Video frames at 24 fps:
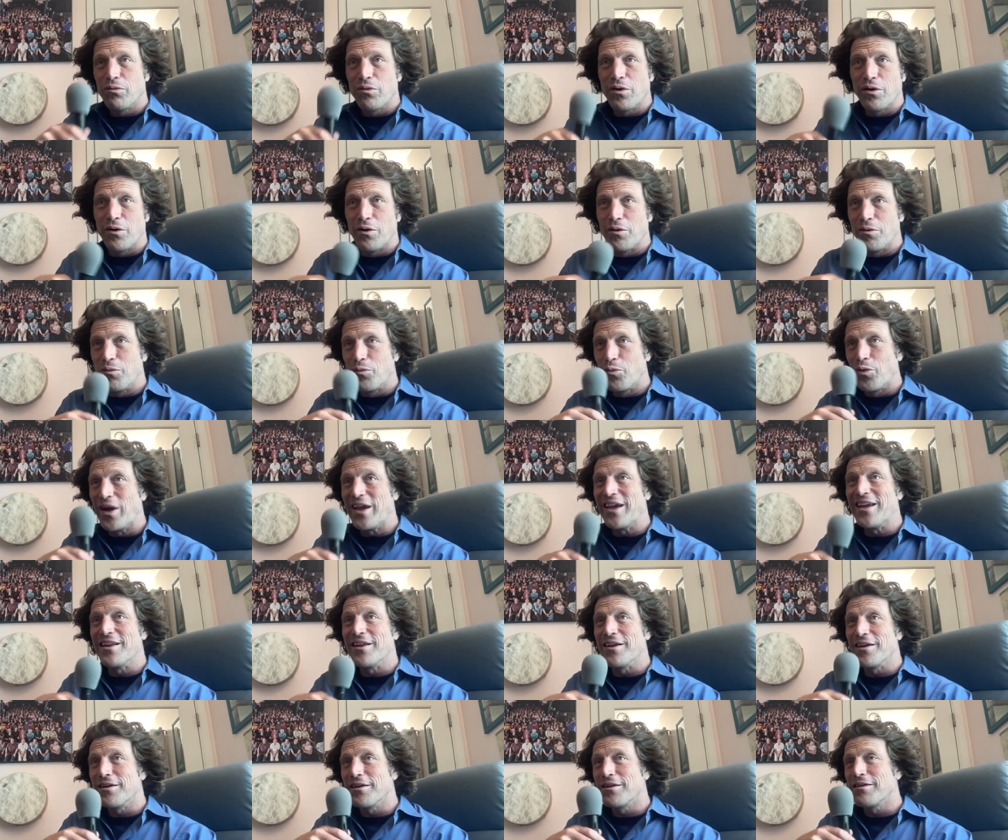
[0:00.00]
way
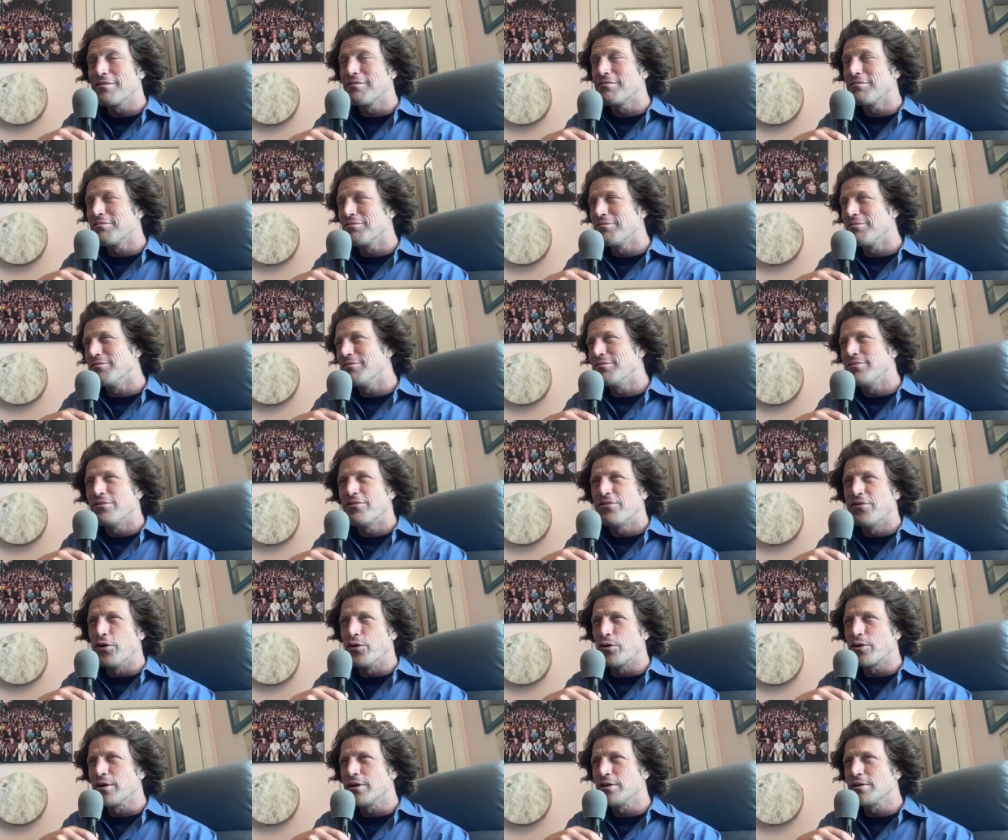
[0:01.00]
to
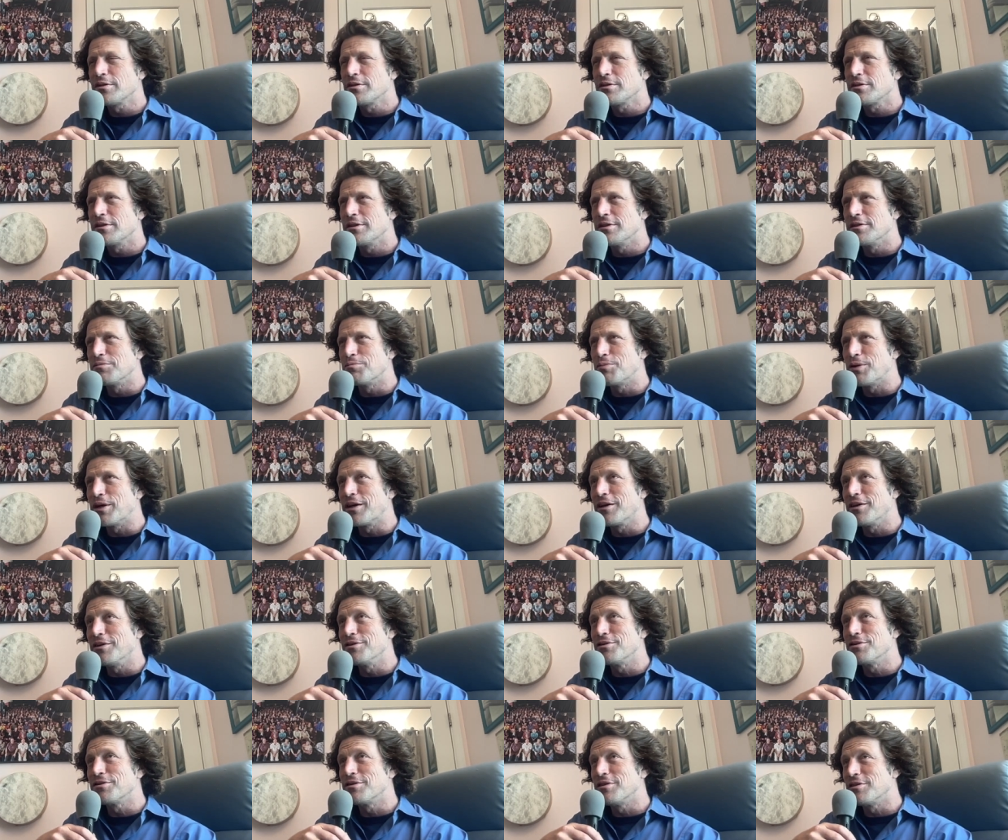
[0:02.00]
focus is
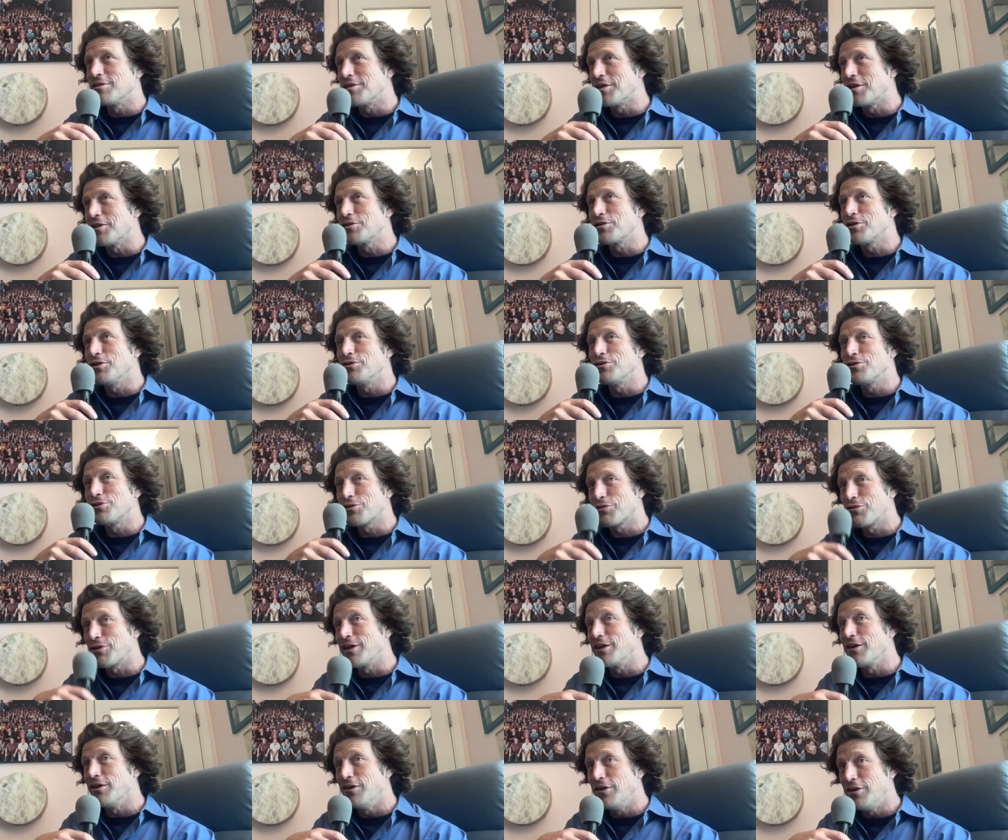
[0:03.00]
because this thing's called
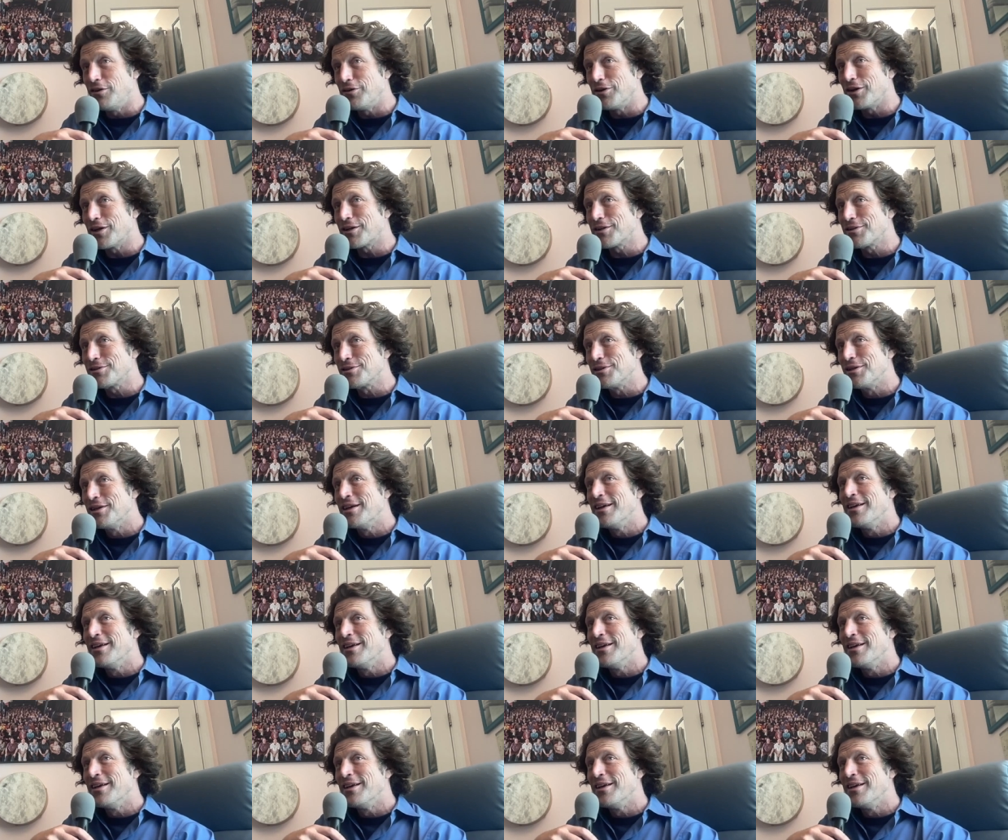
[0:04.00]
Screenaholics.